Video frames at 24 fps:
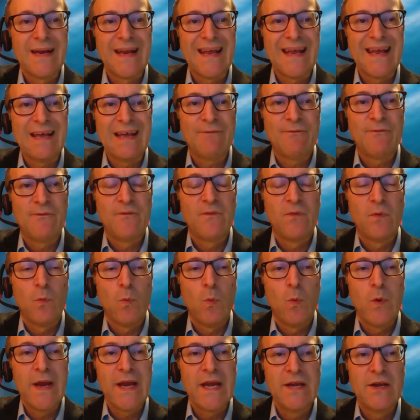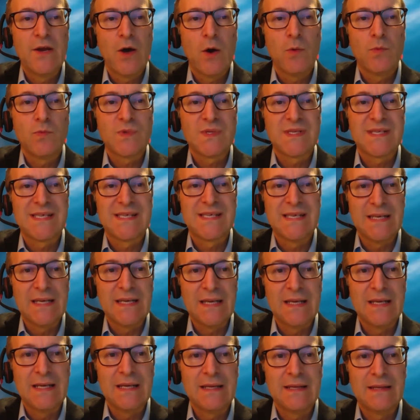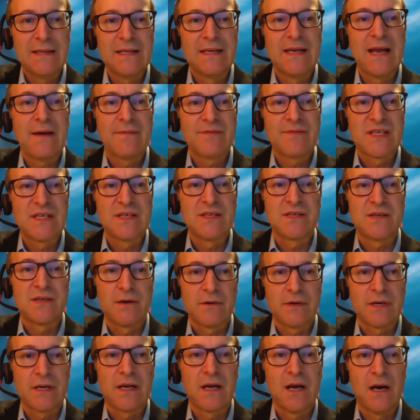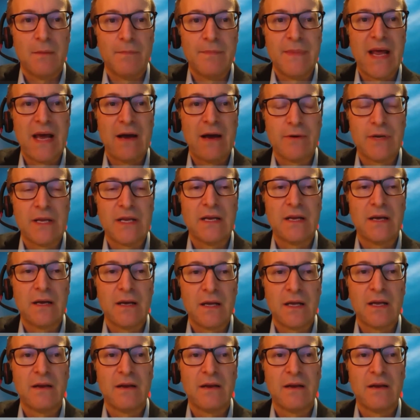if we don't see the deficit start to come down in a